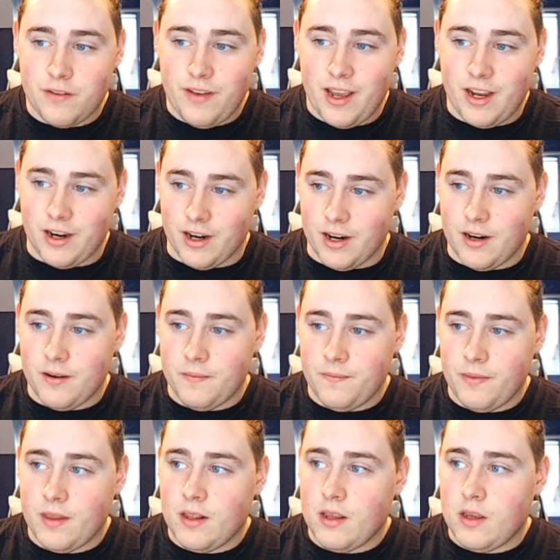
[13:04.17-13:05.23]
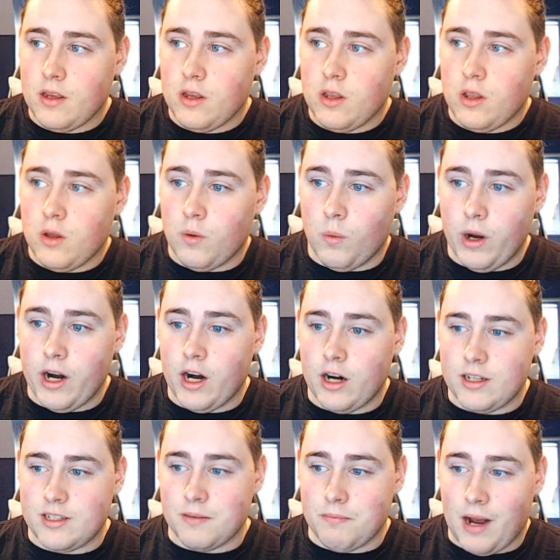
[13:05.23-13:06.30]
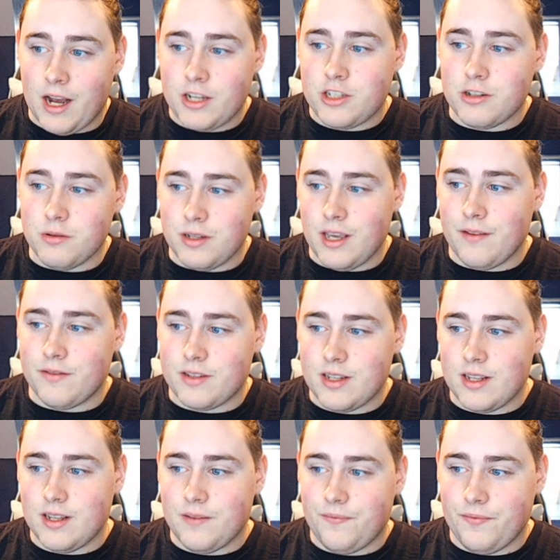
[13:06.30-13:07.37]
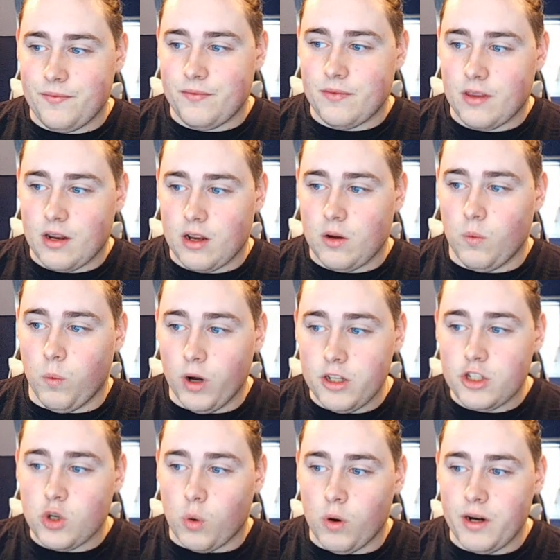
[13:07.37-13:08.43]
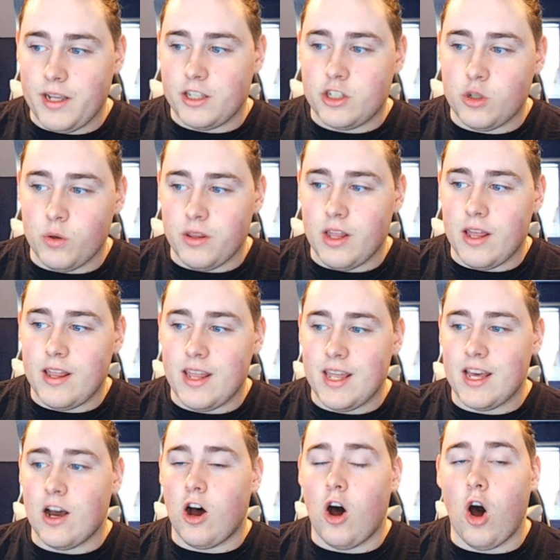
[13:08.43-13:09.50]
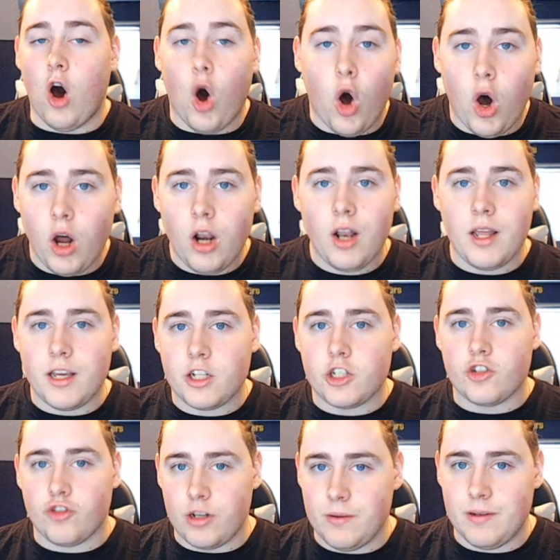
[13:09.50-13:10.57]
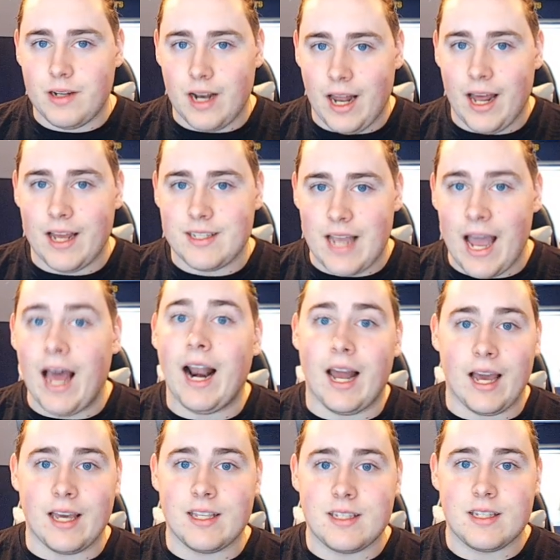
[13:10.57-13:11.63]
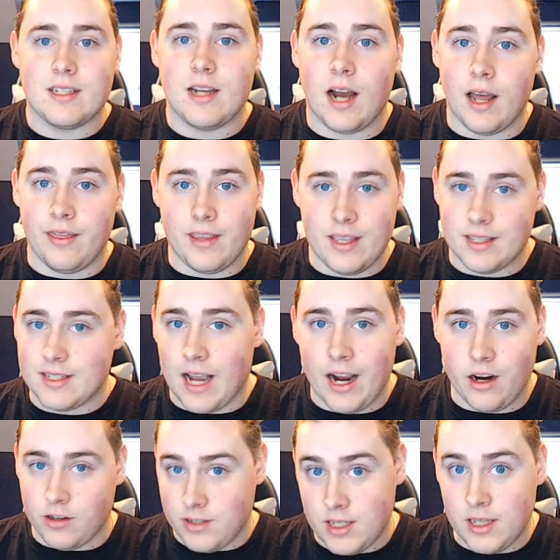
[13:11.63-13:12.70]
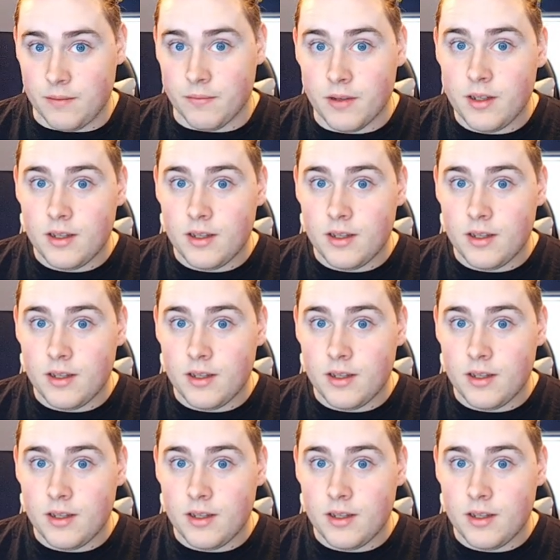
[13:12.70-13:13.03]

of Anger, where Zamasu gives 120 to all extreme class allies on the entire team.